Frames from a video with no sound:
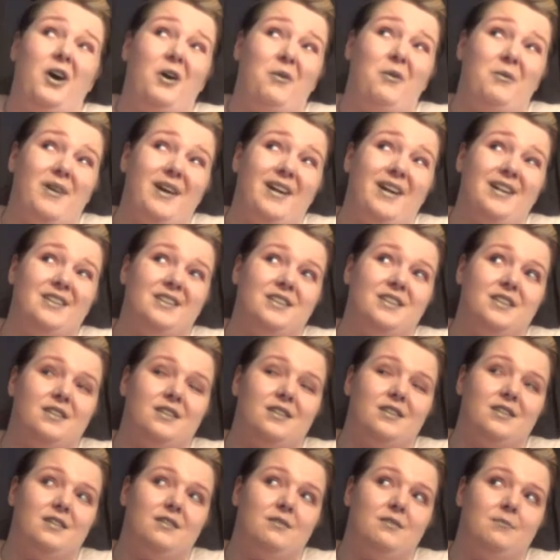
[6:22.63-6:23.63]
Well,
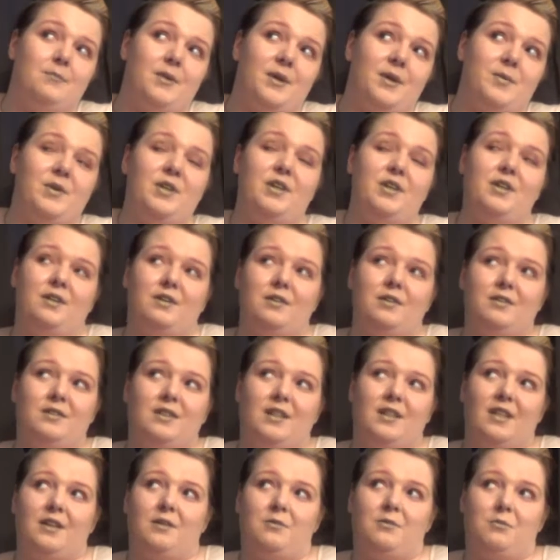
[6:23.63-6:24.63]
maybe you could
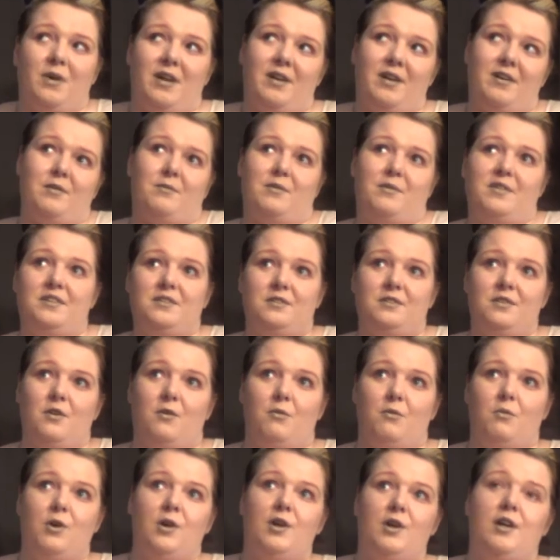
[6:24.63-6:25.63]
like wear it when you're
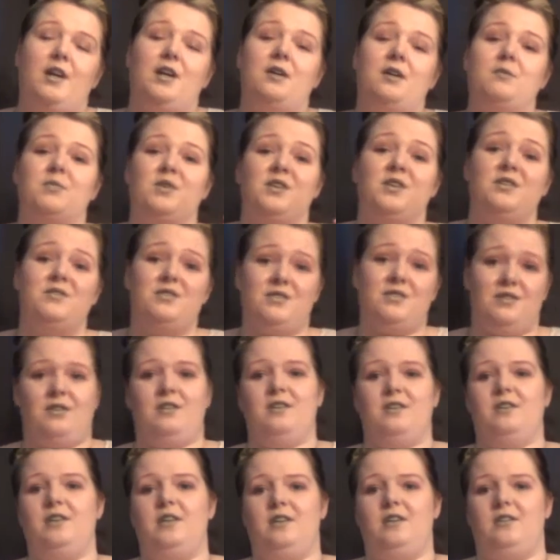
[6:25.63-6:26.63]
not working, but you
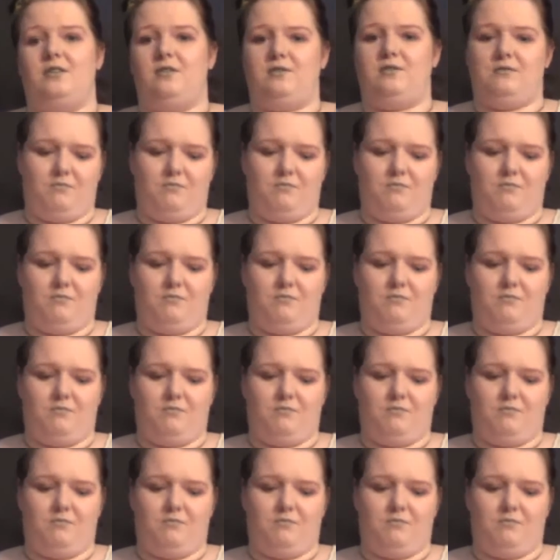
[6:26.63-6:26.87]
certainly